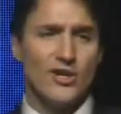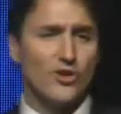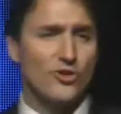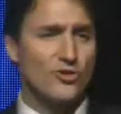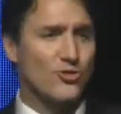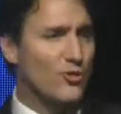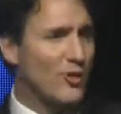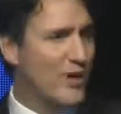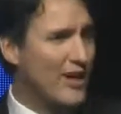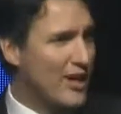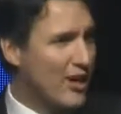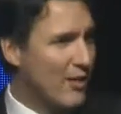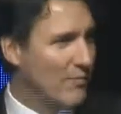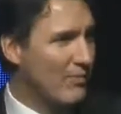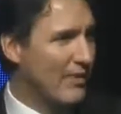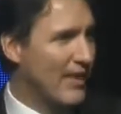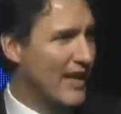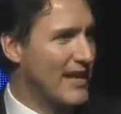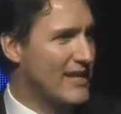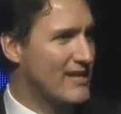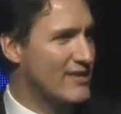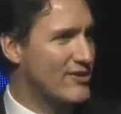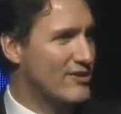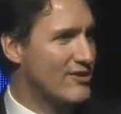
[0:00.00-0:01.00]

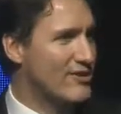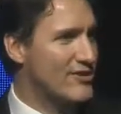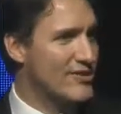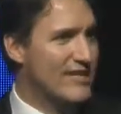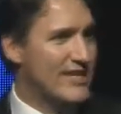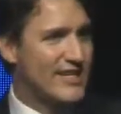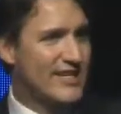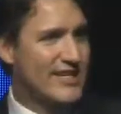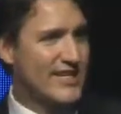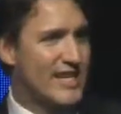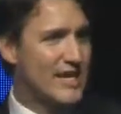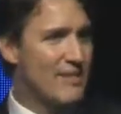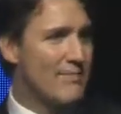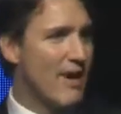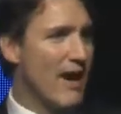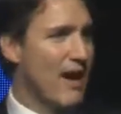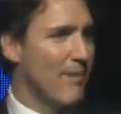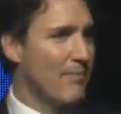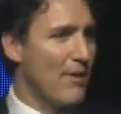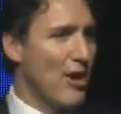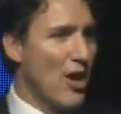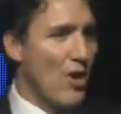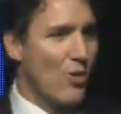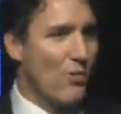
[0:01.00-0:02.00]
trailblazers to team
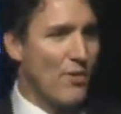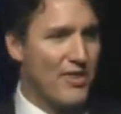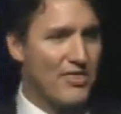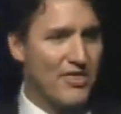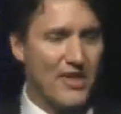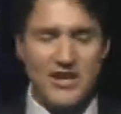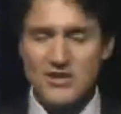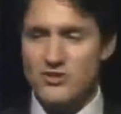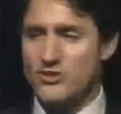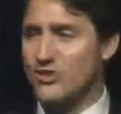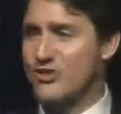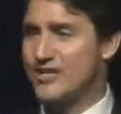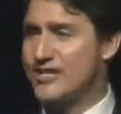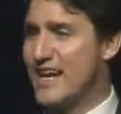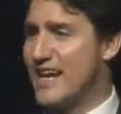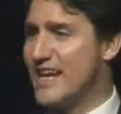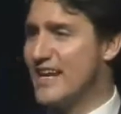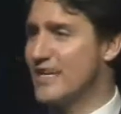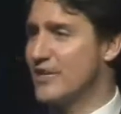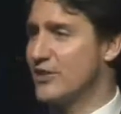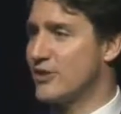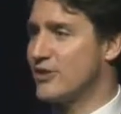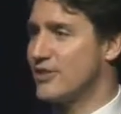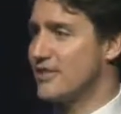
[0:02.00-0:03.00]
up with
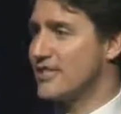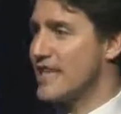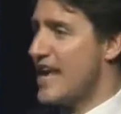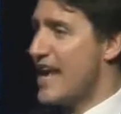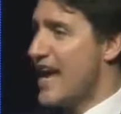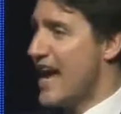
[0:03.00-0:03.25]
entertainers